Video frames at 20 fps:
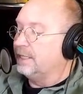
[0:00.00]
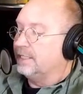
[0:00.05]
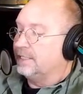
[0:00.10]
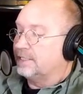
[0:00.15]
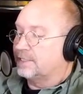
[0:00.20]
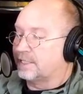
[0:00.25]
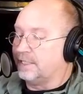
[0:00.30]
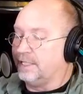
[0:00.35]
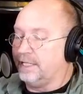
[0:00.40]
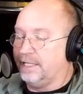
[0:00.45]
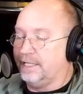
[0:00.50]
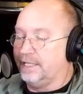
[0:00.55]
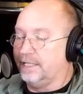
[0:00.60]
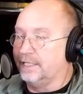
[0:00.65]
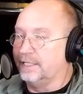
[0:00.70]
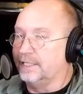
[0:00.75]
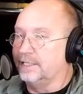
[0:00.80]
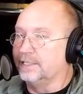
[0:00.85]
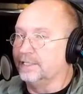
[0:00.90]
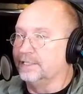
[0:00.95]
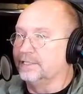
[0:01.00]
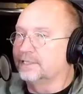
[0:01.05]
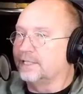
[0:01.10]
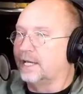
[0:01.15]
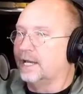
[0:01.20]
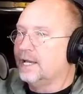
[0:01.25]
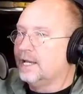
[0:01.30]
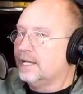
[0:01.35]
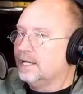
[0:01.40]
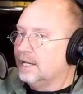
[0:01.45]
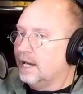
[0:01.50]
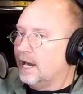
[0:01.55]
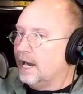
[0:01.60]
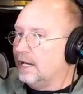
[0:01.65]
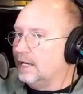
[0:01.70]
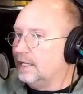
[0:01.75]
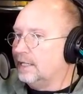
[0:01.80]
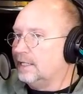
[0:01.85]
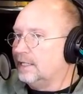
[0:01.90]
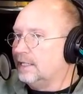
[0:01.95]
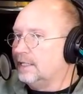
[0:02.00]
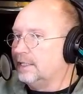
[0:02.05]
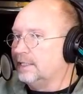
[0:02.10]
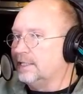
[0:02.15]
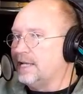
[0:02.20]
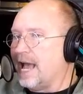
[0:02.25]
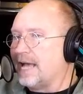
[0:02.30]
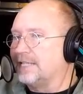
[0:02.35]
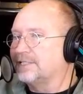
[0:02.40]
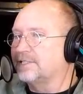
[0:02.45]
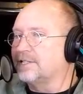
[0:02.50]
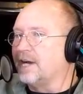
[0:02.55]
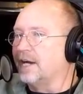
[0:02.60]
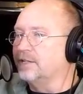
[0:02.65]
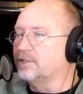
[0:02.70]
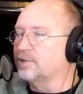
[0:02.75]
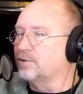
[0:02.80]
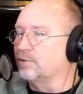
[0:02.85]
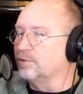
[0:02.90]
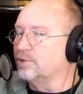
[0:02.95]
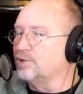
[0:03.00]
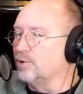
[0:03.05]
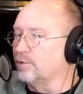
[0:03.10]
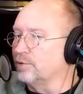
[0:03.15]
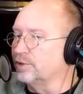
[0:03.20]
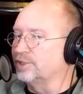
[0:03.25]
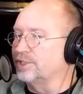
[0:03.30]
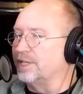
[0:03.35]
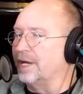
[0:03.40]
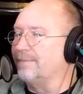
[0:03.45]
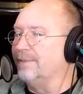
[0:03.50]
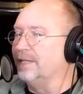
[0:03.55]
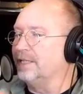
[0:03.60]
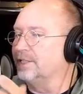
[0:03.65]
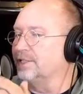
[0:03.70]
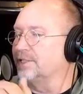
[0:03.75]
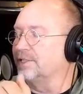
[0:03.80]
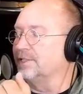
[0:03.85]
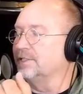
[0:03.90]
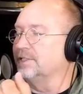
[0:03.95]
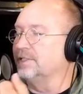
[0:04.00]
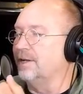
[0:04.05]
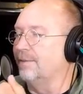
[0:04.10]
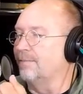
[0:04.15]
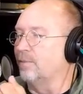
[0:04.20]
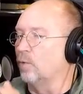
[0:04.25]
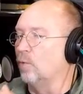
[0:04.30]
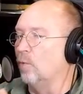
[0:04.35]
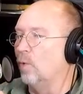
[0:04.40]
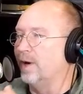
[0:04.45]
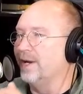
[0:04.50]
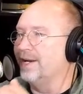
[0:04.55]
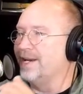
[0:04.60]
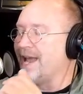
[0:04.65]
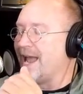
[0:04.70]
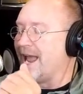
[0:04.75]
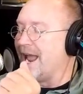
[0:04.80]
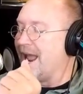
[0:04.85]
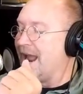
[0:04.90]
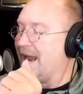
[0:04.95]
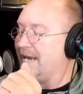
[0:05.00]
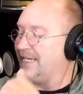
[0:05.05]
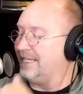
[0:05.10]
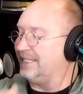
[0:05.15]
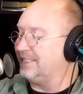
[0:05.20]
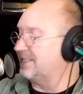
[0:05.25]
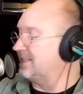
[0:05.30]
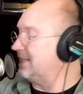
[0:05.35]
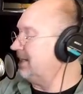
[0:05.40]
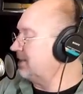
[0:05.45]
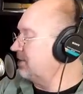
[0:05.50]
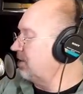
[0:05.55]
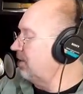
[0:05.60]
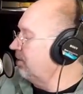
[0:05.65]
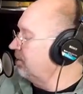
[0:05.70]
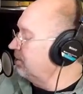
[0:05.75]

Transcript: This is uh, the Ask Dinosaur George segment. This is number 186.